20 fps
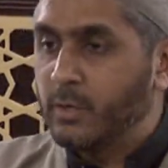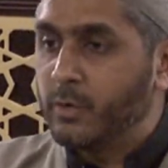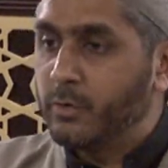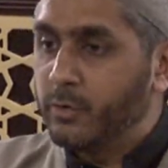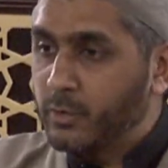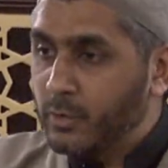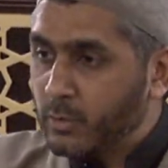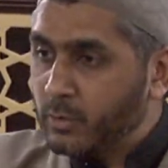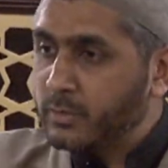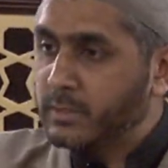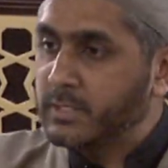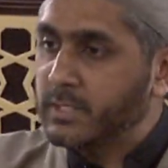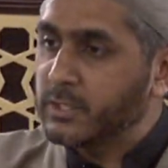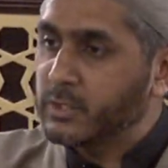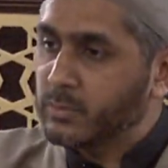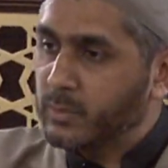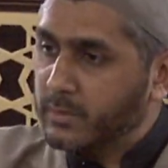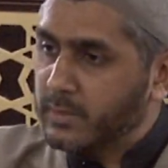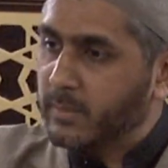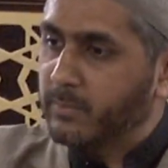
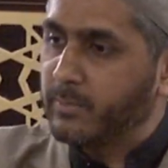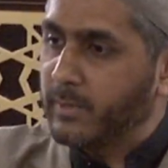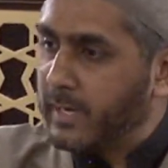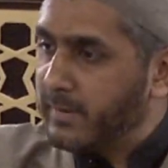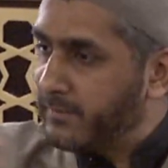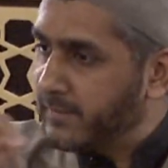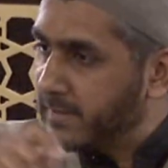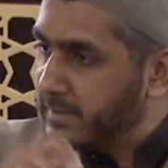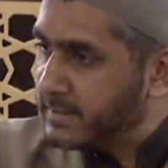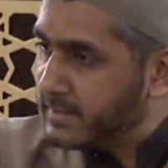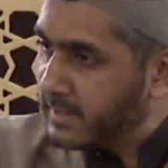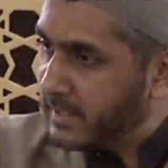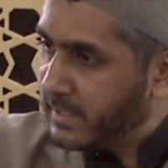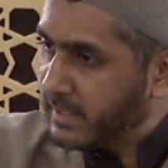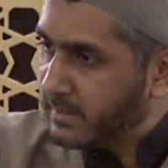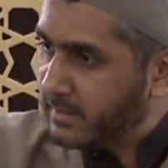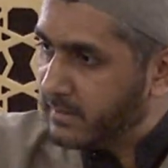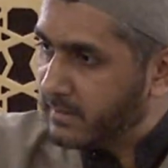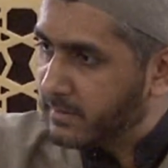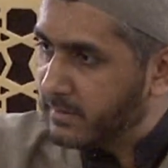Notice what the Prophet
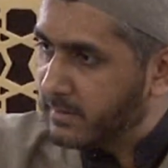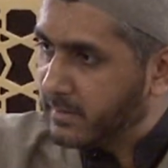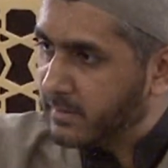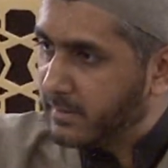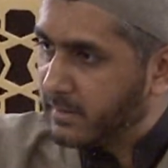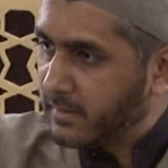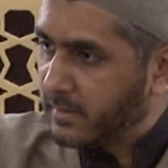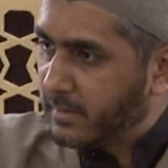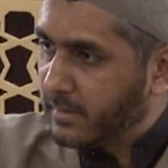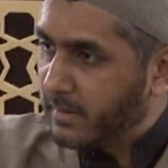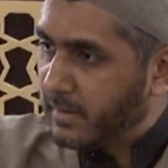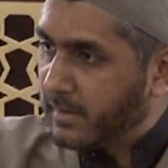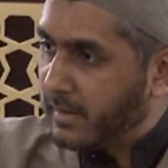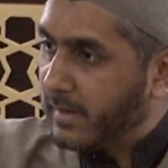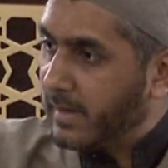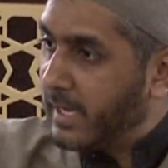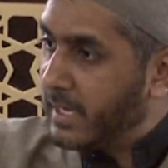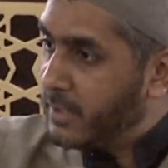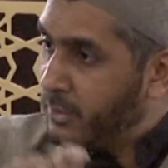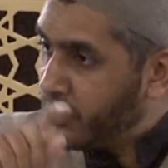said,
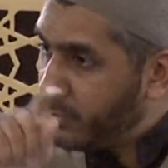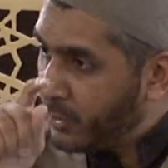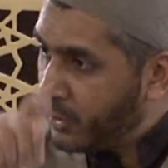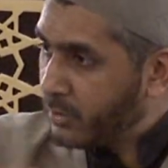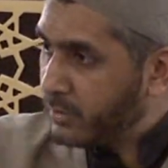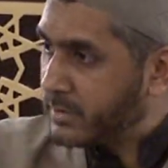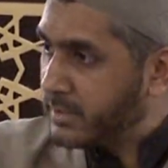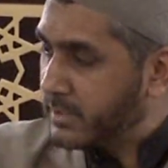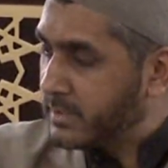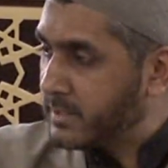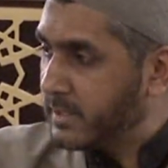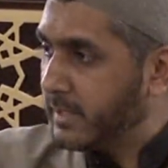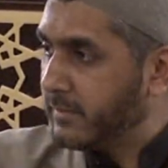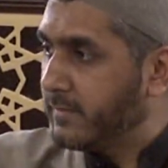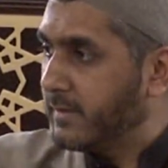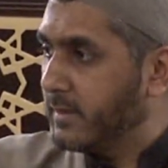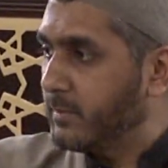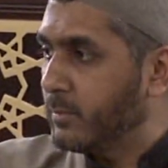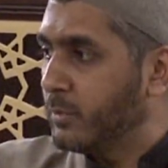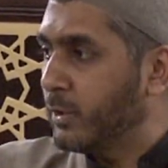and notice
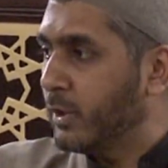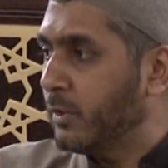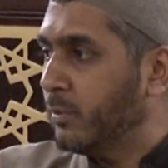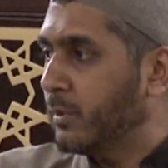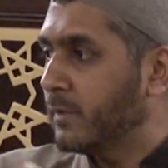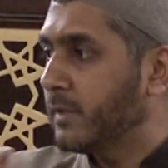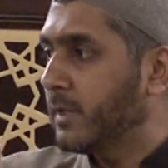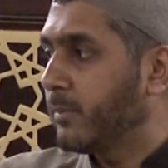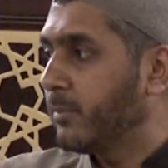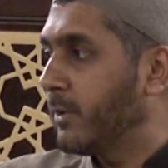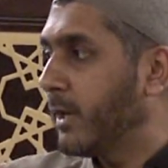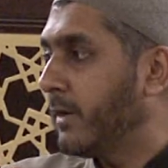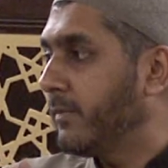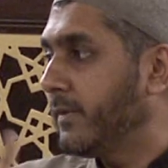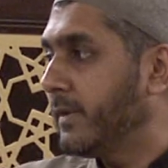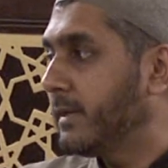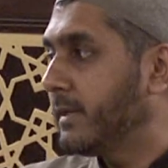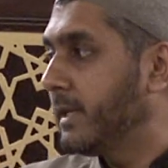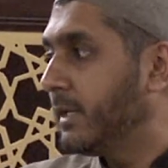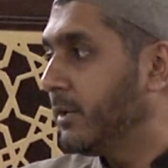even more what the
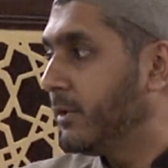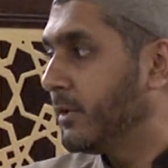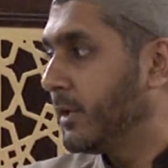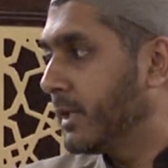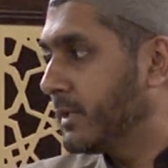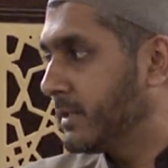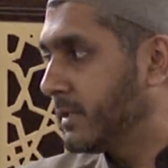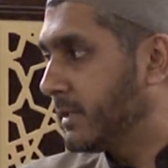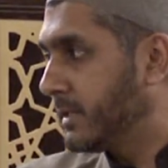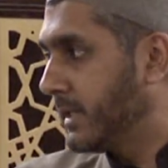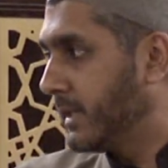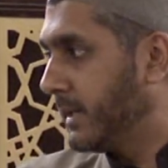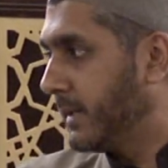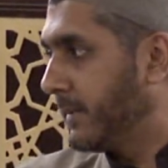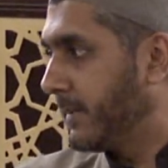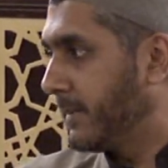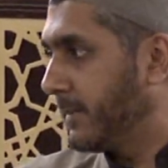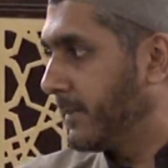Prophet did not say.